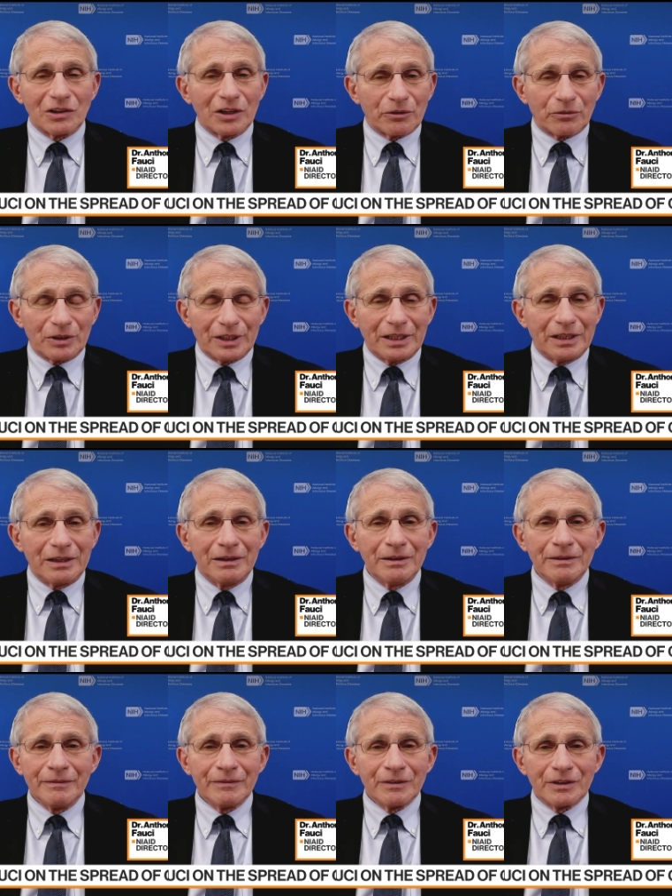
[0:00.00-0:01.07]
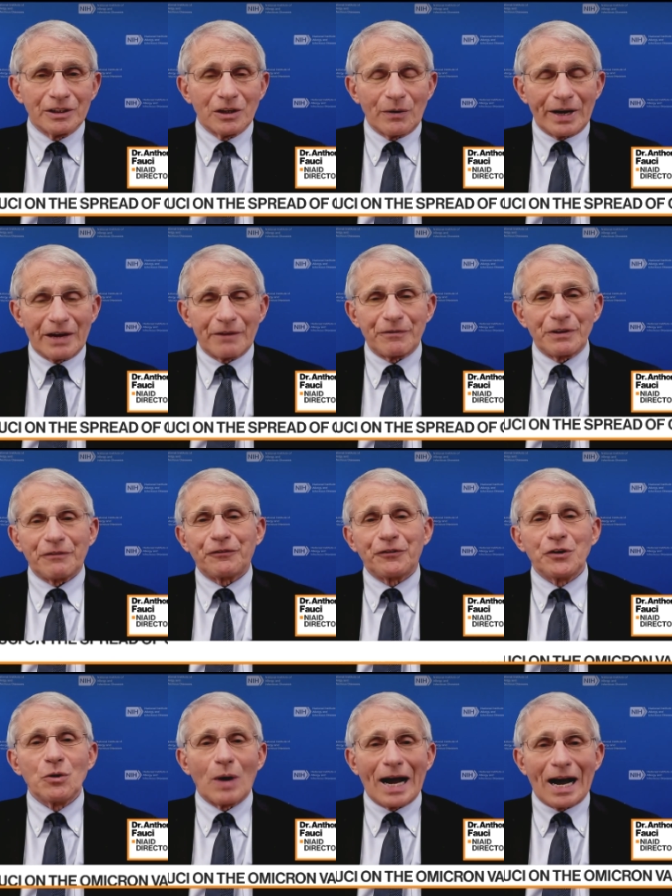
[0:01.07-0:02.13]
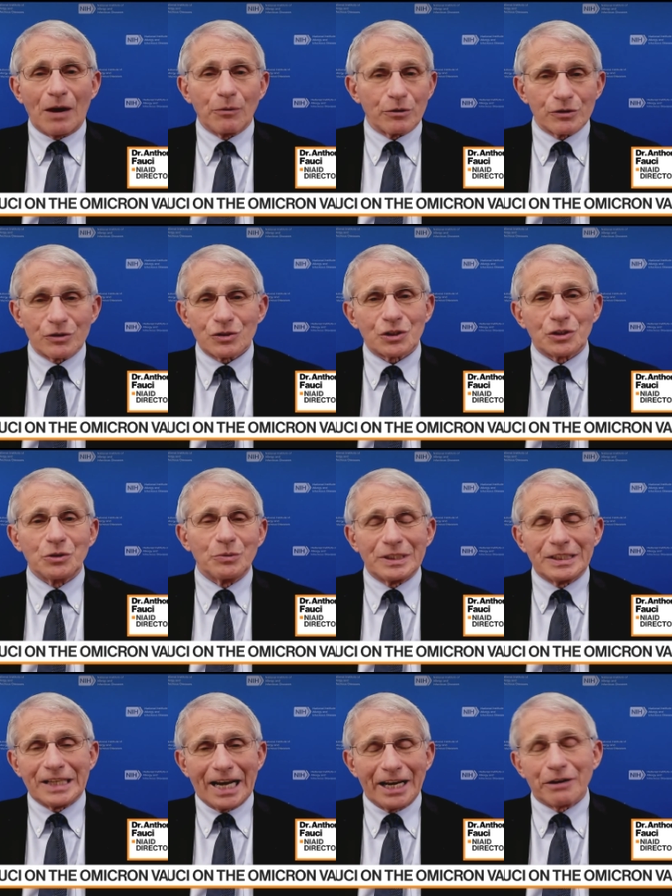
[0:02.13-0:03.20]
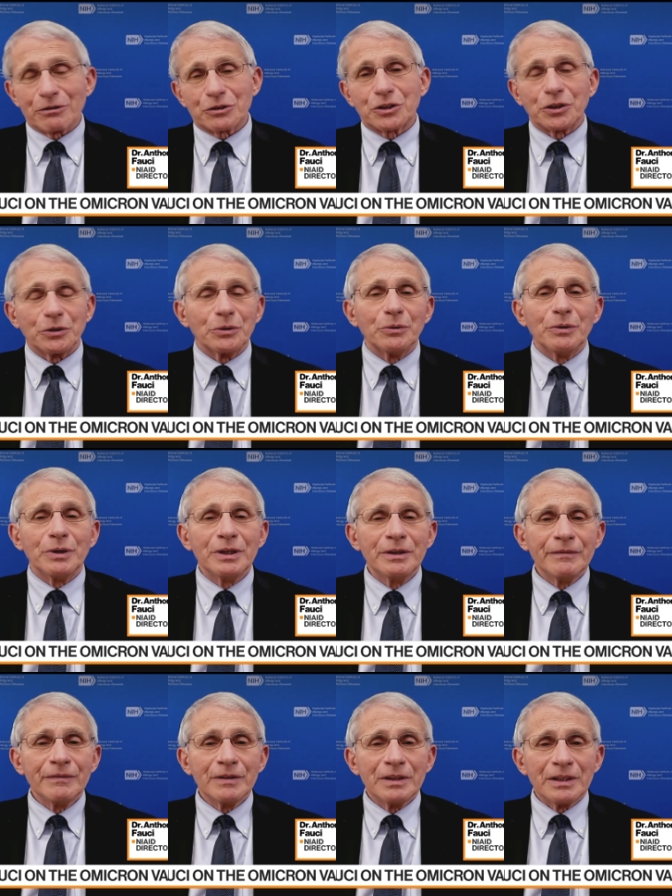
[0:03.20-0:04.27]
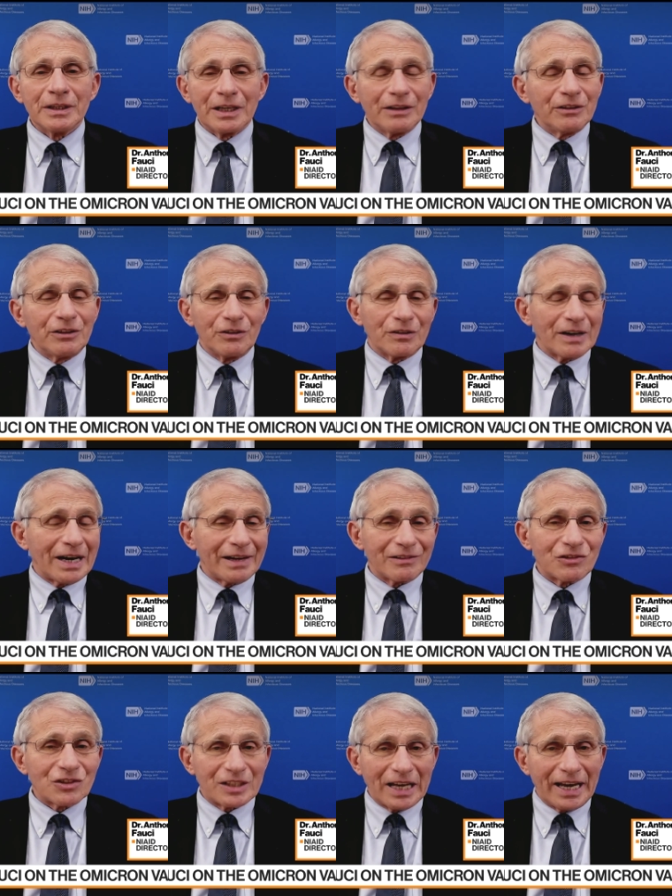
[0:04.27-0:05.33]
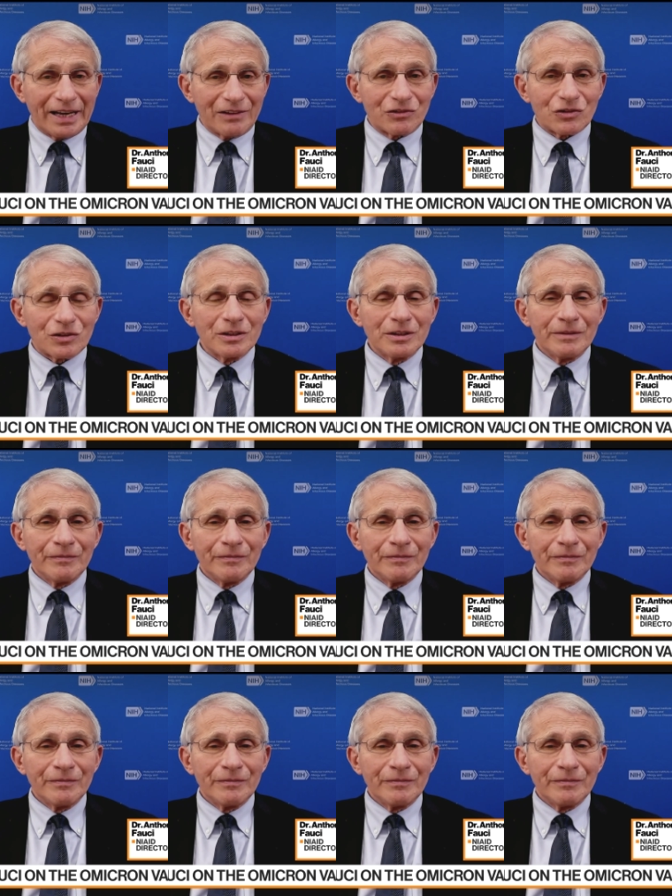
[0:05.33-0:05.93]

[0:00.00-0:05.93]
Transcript: literally, you know, every few hours to a day or two in the United States.